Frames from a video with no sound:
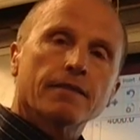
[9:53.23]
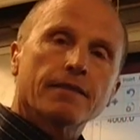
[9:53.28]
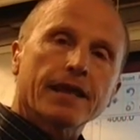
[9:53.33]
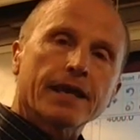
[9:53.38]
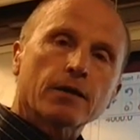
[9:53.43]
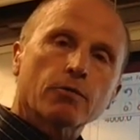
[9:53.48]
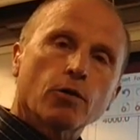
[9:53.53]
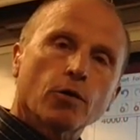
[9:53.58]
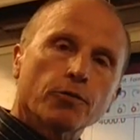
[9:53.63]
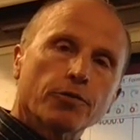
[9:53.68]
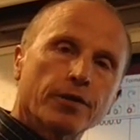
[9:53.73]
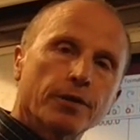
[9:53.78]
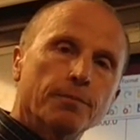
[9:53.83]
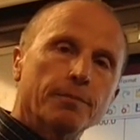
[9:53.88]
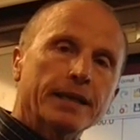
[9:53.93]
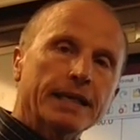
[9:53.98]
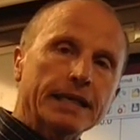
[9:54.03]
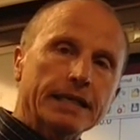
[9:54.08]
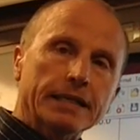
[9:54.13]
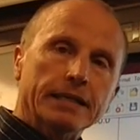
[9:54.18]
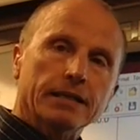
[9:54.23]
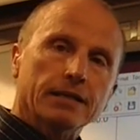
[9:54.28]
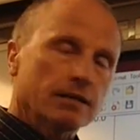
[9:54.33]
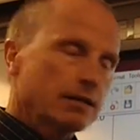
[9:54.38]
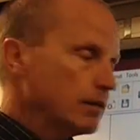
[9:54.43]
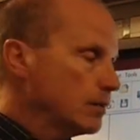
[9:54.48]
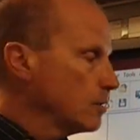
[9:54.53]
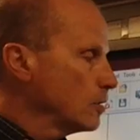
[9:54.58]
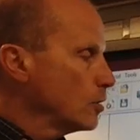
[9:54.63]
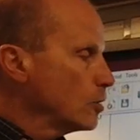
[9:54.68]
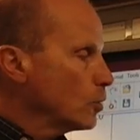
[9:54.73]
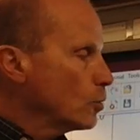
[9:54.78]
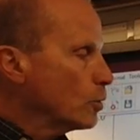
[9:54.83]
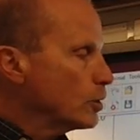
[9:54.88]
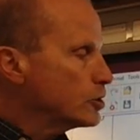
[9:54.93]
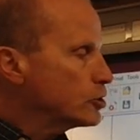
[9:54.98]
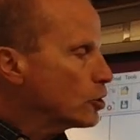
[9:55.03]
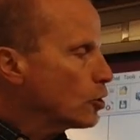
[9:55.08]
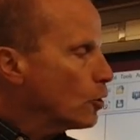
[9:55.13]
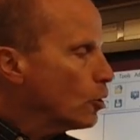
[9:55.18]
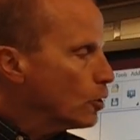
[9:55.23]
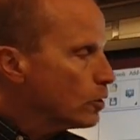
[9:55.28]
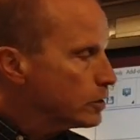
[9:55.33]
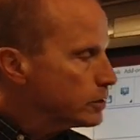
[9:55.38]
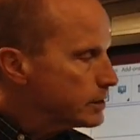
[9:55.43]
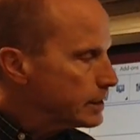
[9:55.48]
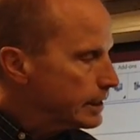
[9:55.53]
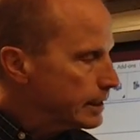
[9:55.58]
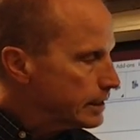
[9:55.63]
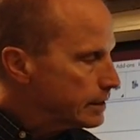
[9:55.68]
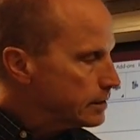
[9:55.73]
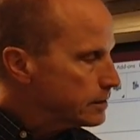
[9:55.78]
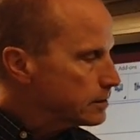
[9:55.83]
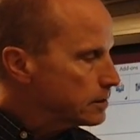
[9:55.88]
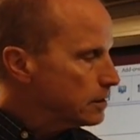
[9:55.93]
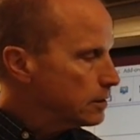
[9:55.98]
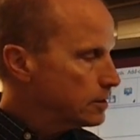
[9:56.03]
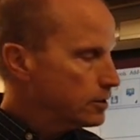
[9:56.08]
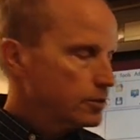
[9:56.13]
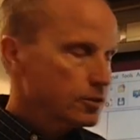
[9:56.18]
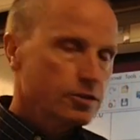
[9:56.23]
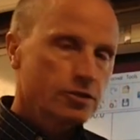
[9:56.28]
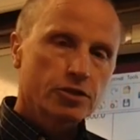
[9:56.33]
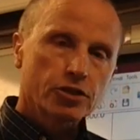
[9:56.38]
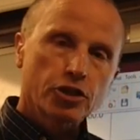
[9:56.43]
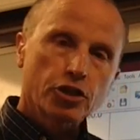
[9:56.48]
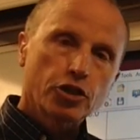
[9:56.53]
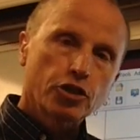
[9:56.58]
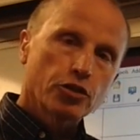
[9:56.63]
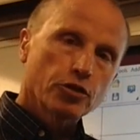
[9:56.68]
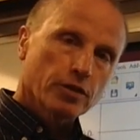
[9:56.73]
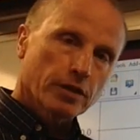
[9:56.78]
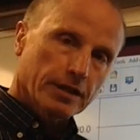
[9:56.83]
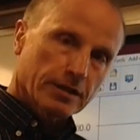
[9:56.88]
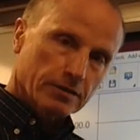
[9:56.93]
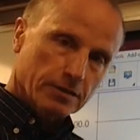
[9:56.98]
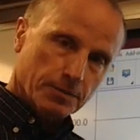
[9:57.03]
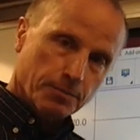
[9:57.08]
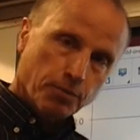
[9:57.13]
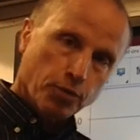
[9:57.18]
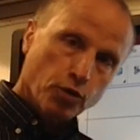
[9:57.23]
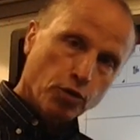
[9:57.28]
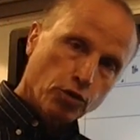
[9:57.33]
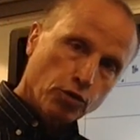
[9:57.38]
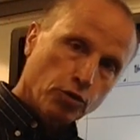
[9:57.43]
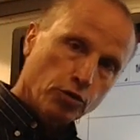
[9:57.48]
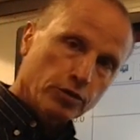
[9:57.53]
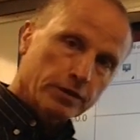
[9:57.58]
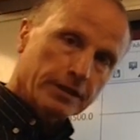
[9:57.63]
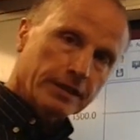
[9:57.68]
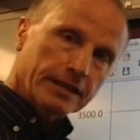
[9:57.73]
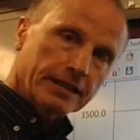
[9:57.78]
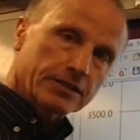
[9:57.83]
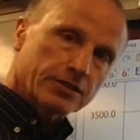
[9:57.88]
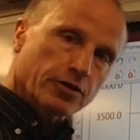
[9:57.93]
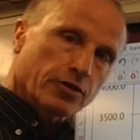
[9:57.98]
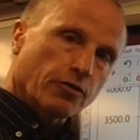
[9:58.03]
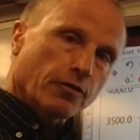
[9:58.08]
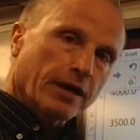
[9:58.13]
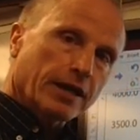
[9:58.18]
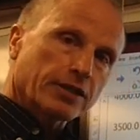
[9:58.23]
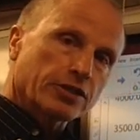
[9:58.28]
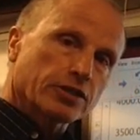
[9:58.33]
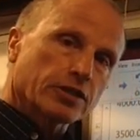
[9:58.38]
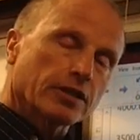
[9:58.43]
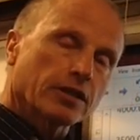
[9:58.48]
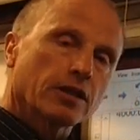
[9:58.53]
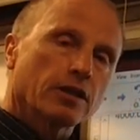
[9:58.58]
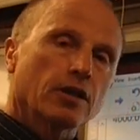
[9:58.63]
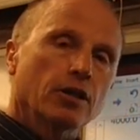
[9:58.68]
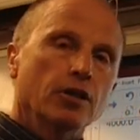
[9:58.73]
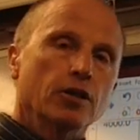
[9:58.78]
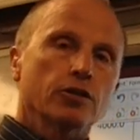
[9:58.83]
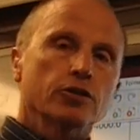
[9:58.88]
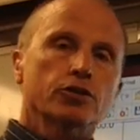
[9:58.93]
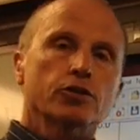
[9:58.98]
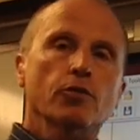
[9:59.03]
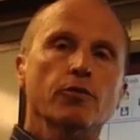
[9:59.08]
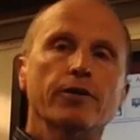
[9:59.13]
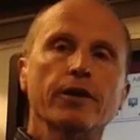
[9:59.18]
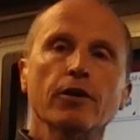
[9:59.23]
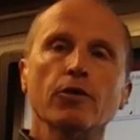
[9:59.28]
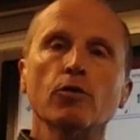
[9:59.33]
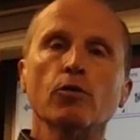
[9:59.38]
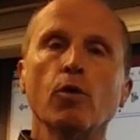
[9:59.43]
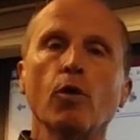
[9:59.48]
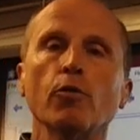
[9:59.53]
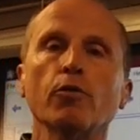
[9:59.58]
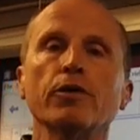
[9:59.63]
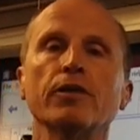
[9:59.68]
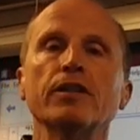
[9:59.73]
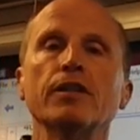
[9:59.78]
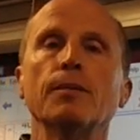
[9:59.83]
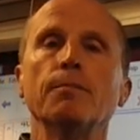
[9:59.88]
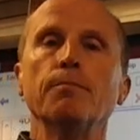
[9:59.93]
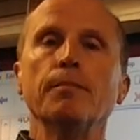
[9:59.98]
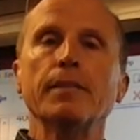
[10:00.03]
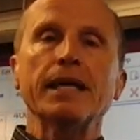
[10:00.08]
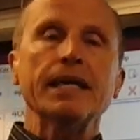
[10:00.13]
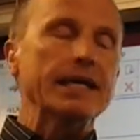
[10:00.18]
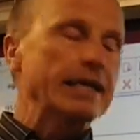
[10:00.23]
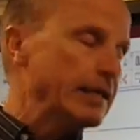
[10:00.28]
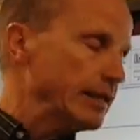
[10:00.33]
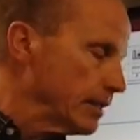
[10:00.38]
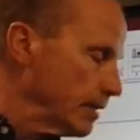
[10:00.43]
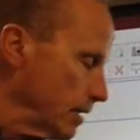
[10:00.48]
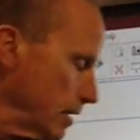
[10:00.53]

they quote the mean, which of course is, is pulled in this direction. So they're quoting the mean,